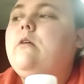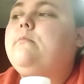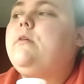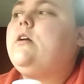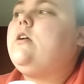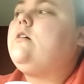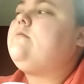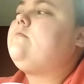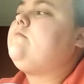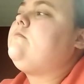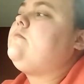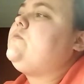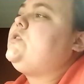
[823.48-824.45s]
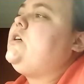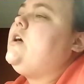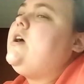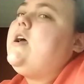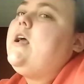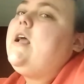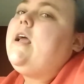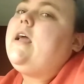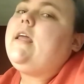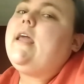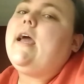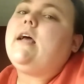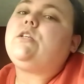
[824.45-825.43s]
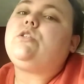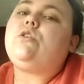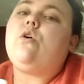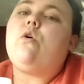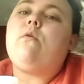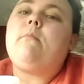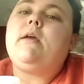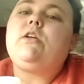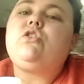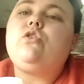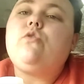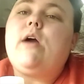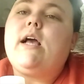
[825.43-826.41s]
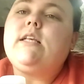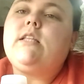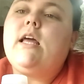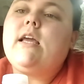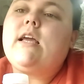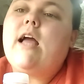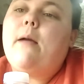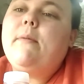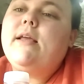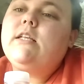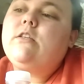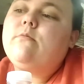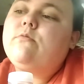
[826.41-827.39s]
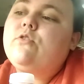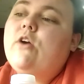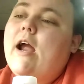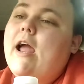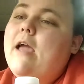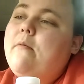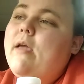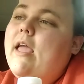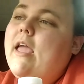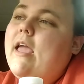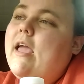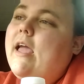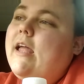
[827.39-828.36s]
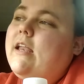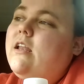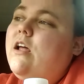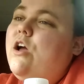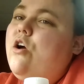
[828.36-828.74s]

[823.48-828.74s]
But yeah, so make sure you guys like, comment, and subscribe and